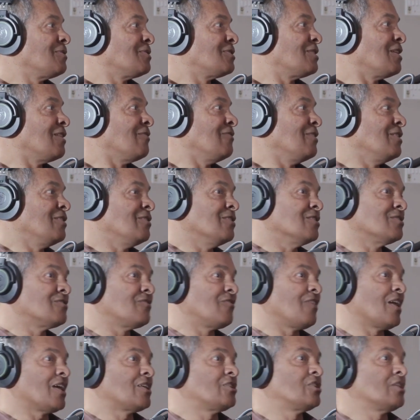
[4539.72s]
serving
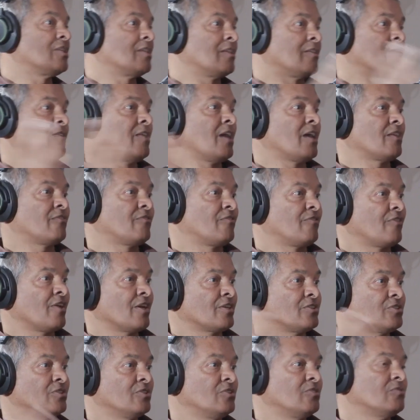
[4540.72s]
this faction and that
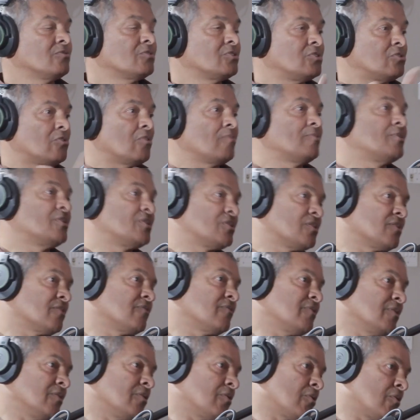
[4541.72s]
faction. Your job is
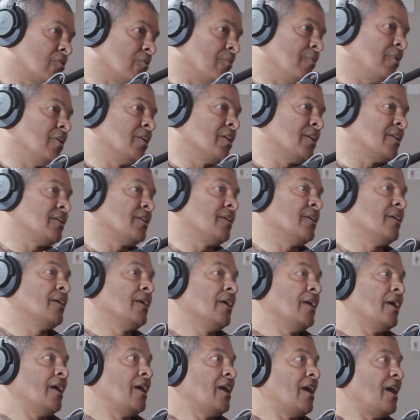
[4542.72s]
serving the community
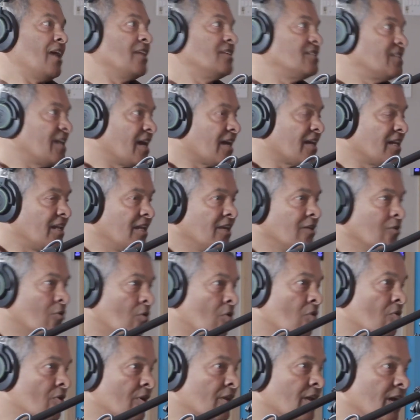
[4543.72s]
and tackling
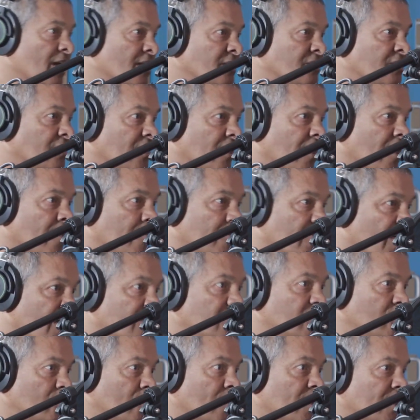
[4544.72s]
organized crime.
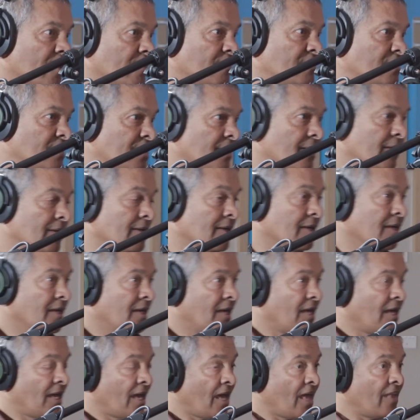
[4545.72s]
That is what I think.
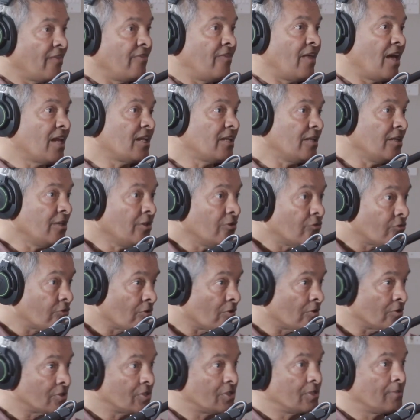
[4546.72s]
And that
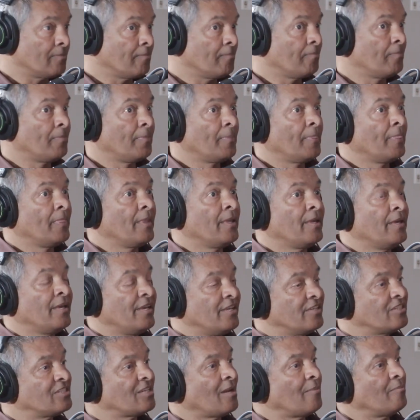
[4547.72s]
ethos
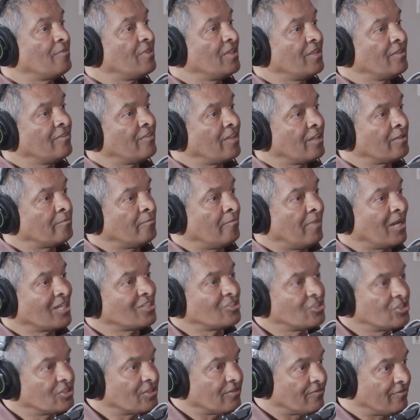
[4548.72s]
is something that
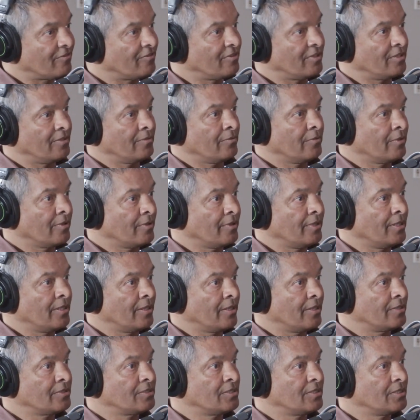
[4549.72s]
must shift
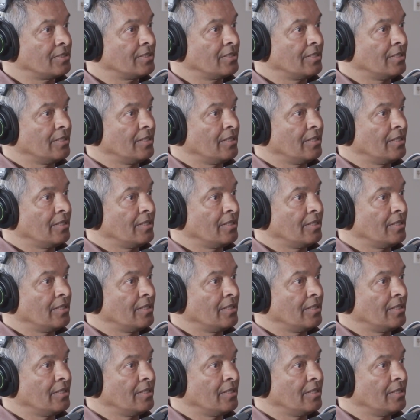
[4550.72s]
within us.